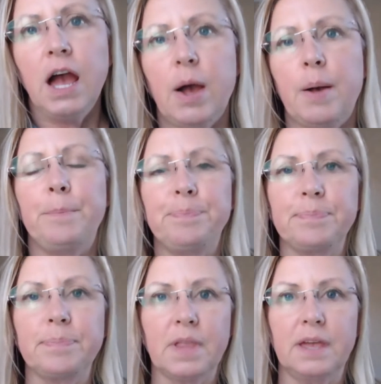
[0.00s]
Um,
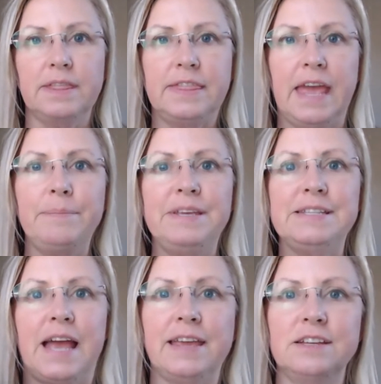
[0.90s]
that
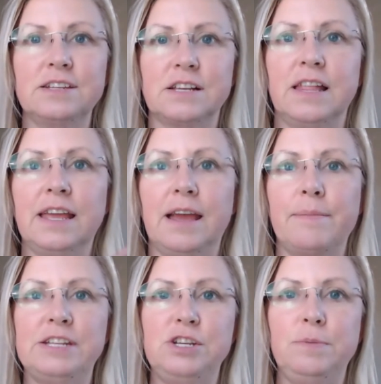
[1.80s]
means I can just click on
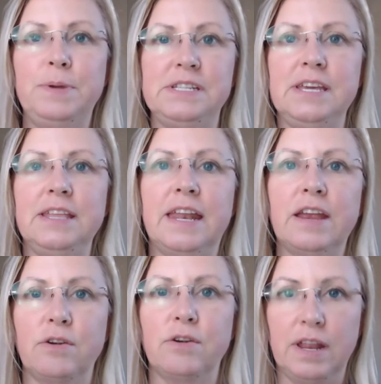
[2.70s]
my GPT that
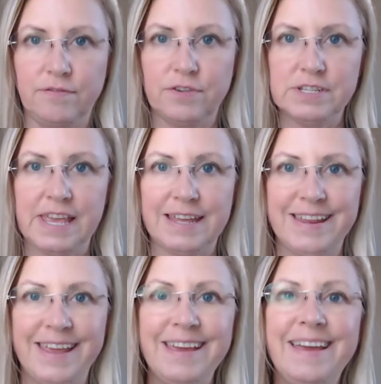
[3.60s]
I created for
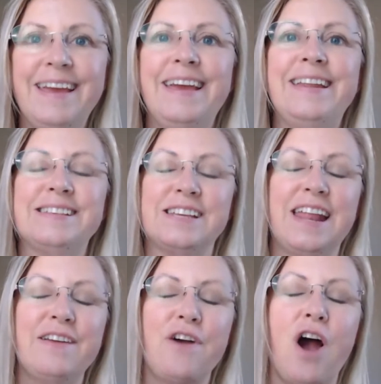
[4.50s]
Sandy, and it's
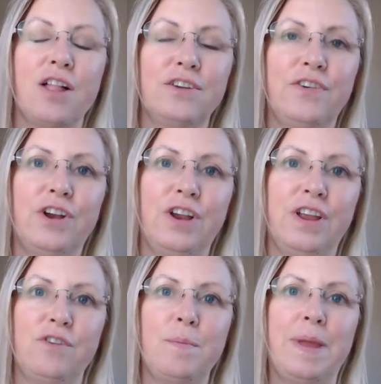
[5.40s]
going to have all of her
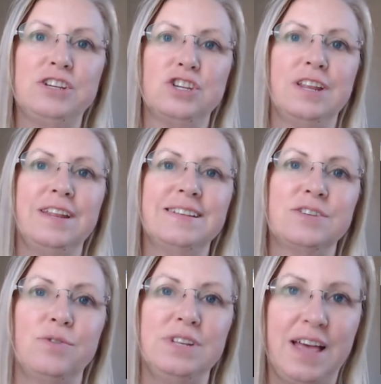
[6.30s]
information, and
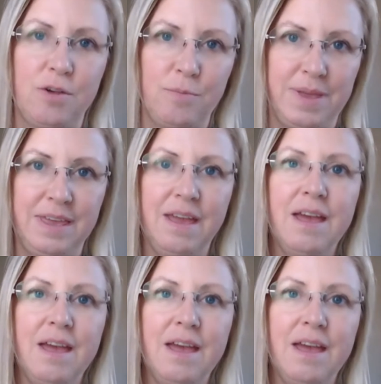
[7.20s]
it's going to help me